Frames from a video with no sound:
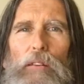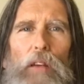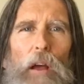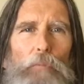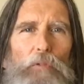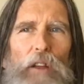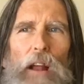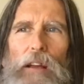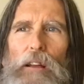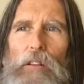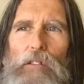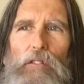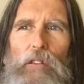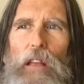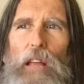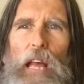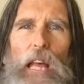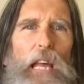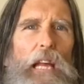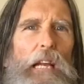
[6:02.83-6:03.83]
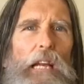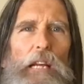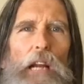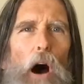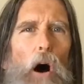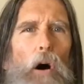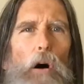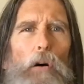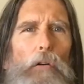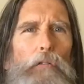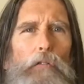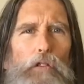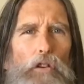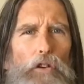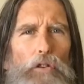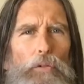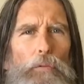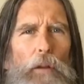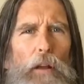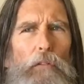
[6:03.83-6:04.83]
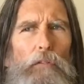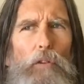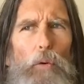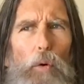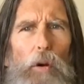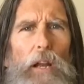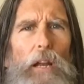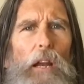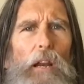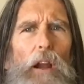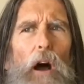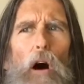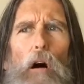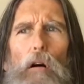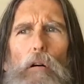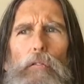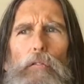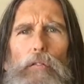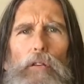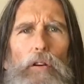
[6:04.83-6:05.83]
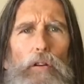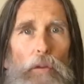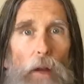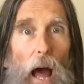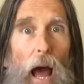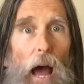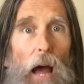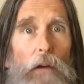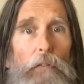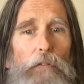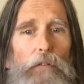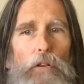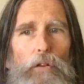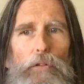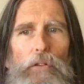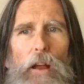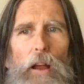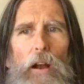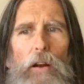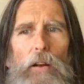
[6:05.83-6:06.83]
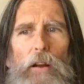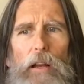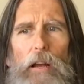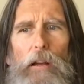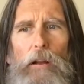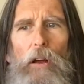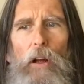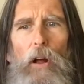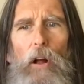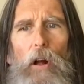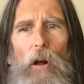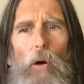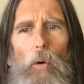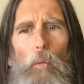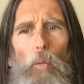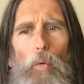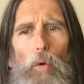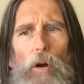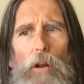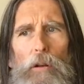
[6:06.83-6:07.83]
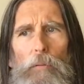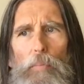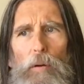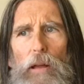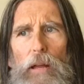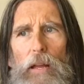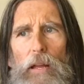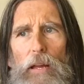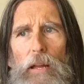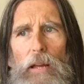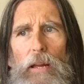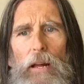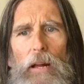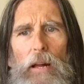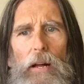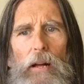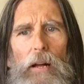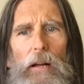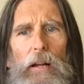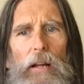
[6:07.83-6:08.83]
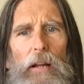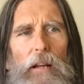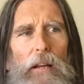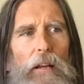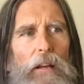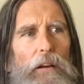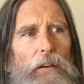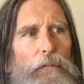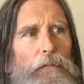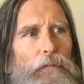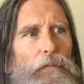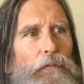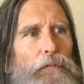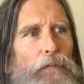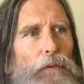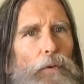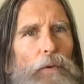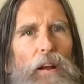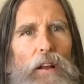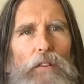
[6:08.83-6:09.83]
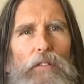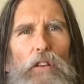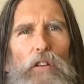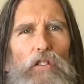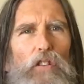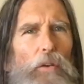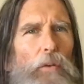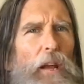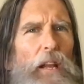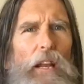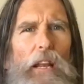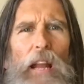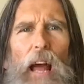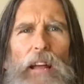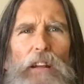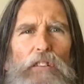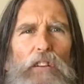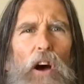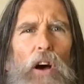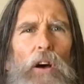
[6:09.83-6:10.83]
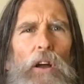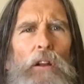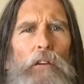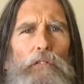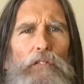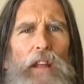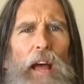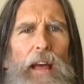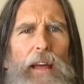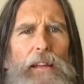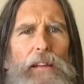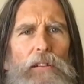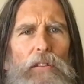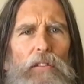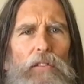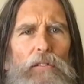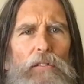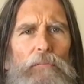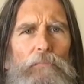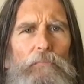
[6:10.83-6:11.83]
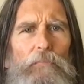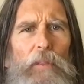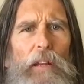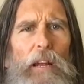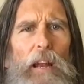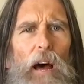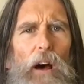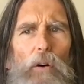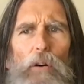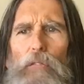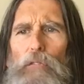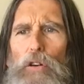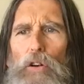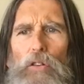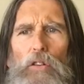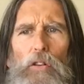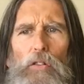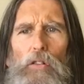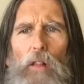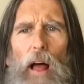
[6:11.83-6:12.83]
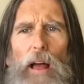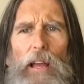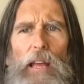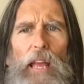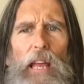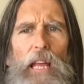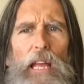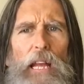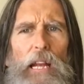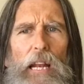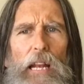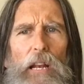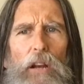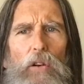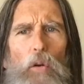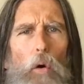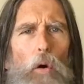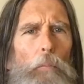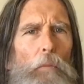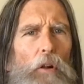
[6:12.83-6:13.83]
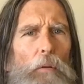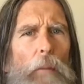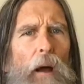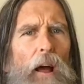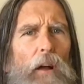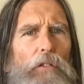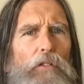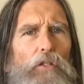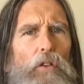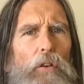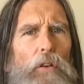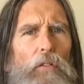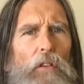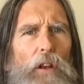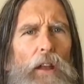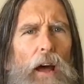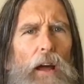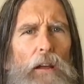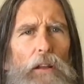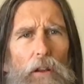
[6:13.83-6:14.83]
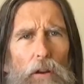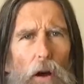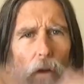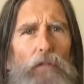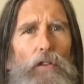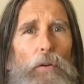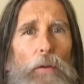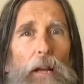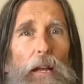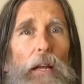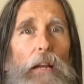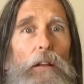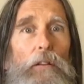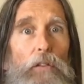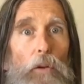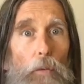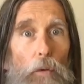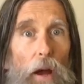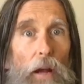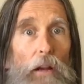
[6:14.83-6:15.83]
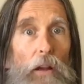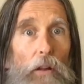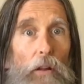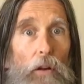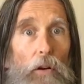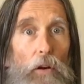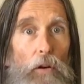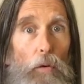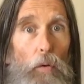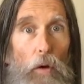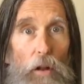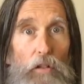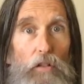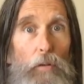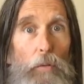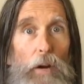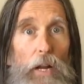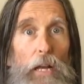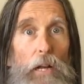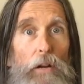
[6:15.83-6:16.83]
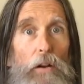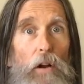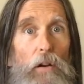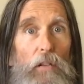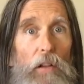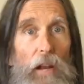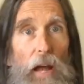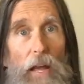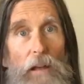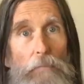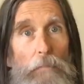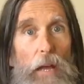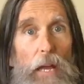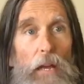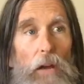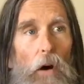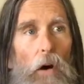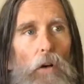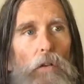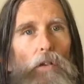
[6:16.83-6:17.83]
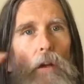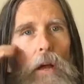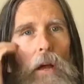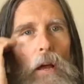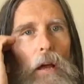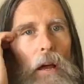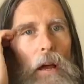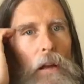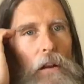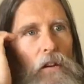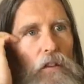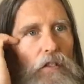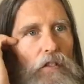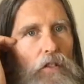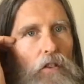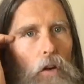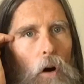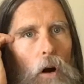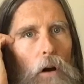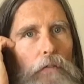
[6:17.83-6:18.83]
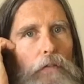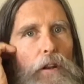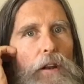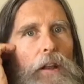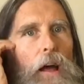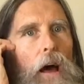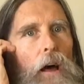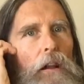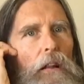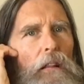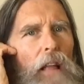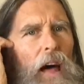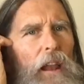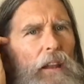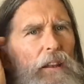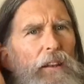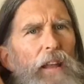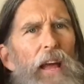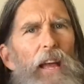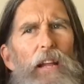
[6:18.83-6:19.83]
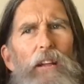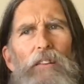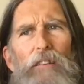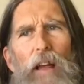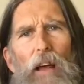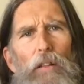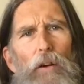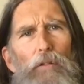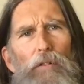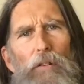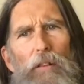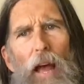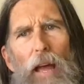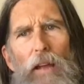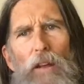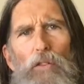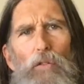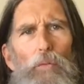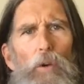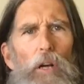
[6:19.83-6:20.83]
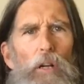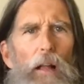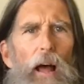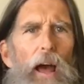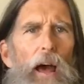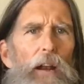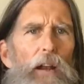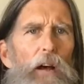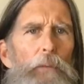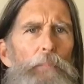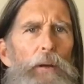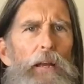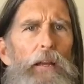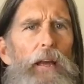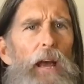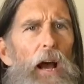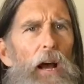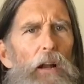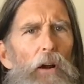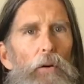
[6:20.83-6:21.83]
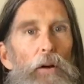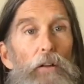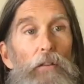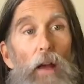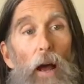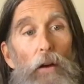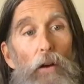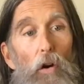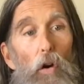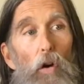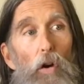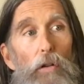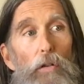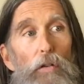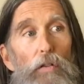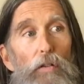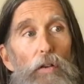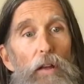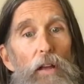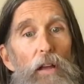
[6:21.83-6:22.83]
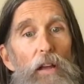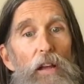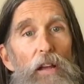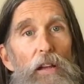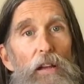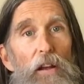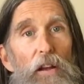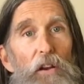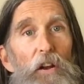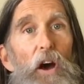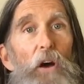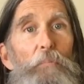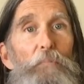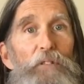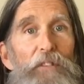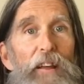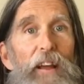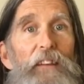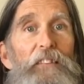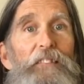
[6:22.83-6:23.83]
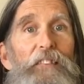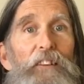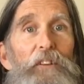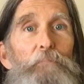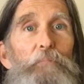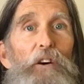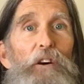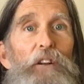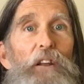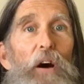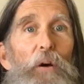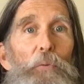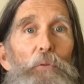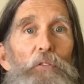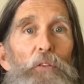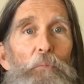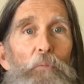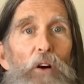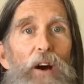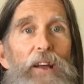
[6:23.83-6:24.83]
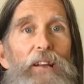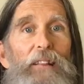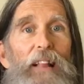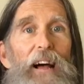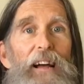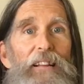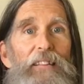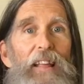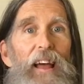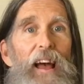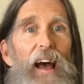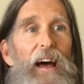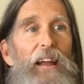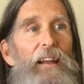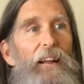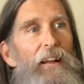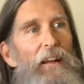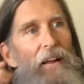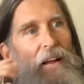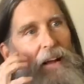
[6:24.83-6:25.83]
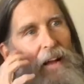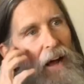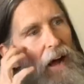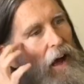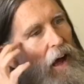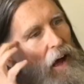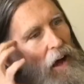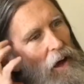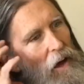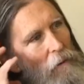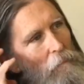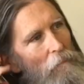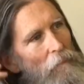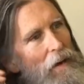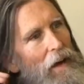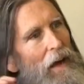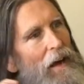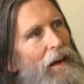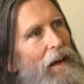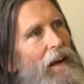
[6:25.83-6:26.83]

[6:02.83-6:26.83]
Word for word: exception I could see eating all fruit, if you were eating all fruit, high fruitarian, would be if, for instance, you're eating a ton of dates. You know, if you're just like eating normal amounts during the day, you know, if you're eating the regular, what you would eat during the day meals, and you're scarfing down a lot of dates. Now, those dates will add up in calories. I could see, you know, potentially putting on some weight like that. Um,